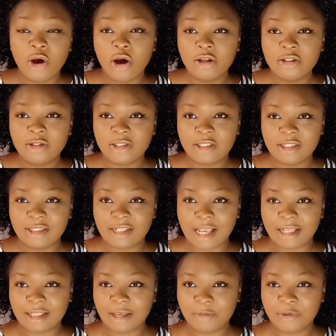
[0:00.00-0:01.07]
All these things
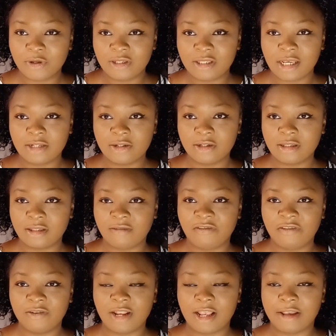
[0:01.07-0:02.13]
like that, because I just
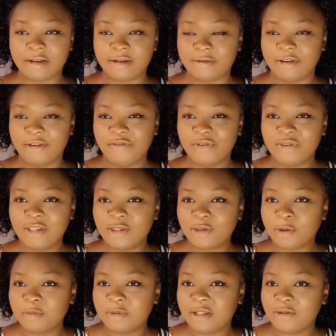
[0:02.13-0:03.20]
feel like if you see
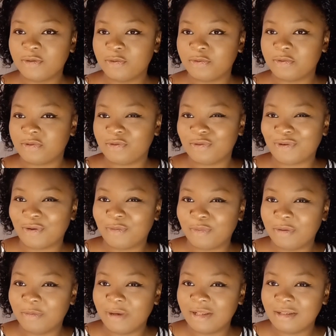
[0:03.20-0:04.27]
something good, you
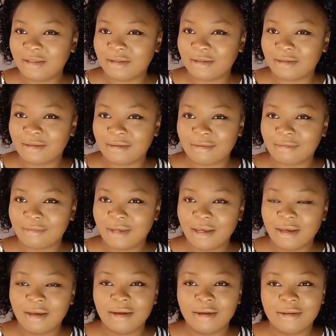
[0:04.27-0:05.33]
compliment it.
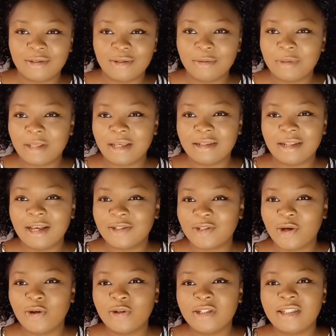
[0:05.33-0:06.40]
Sometimes that's
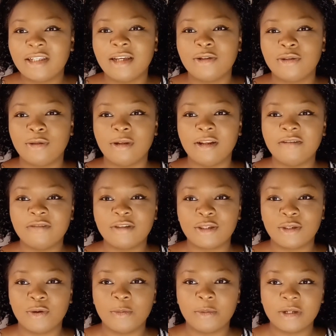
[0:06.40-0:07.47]
all it takes to lift
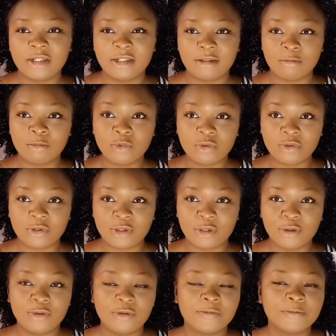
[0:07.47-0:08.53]
somebody's mood.
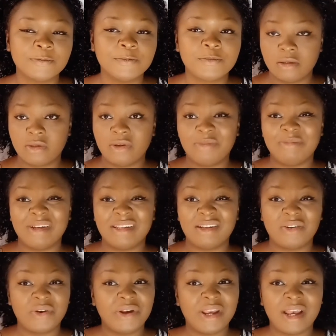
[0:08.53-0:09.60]
So in my
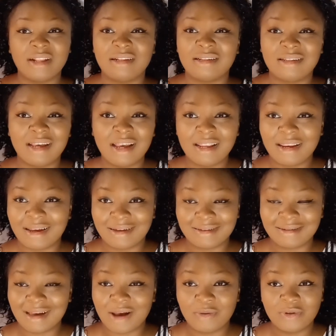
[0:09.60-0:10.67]
second year, I decided
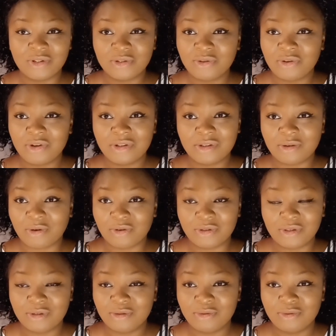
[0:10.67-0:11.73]
that I wasn't going to
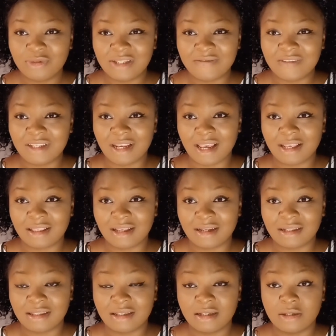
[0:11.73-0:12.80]
continue living like
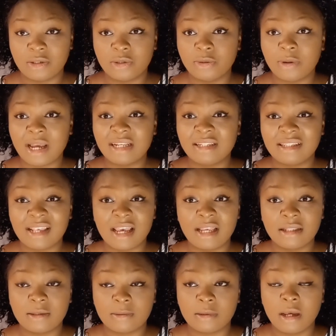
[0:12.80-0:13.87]
that. So I
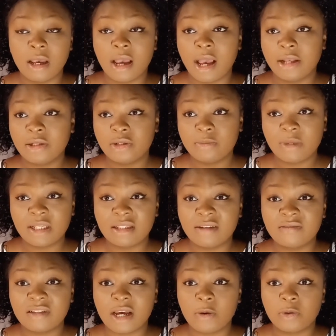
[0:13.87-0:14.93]
told
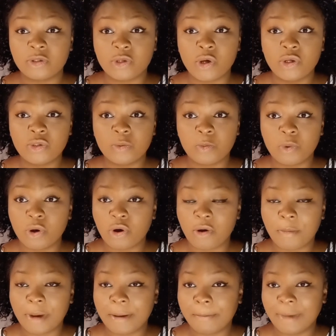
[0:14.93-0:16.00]
myself that I was going to work
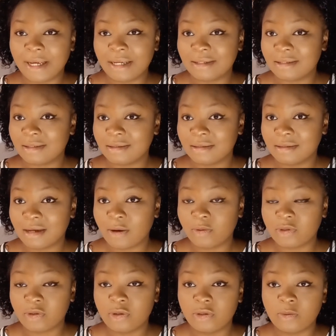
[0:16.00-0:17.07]
on my mind. I
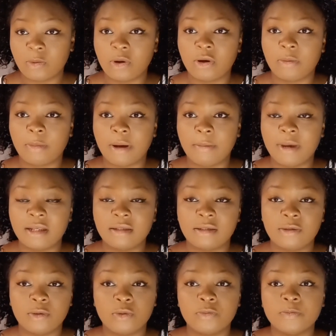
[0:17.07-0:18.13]
was going to work on my mind.
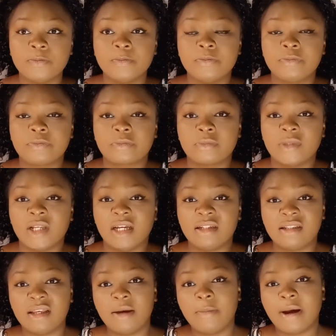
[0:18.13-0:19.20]
So I
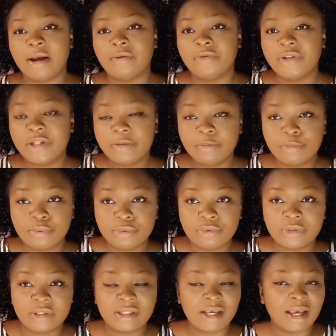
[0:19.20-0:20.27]
started by reading
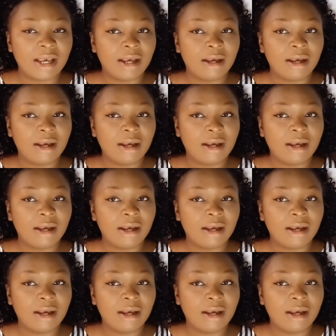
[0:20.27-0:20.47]
books.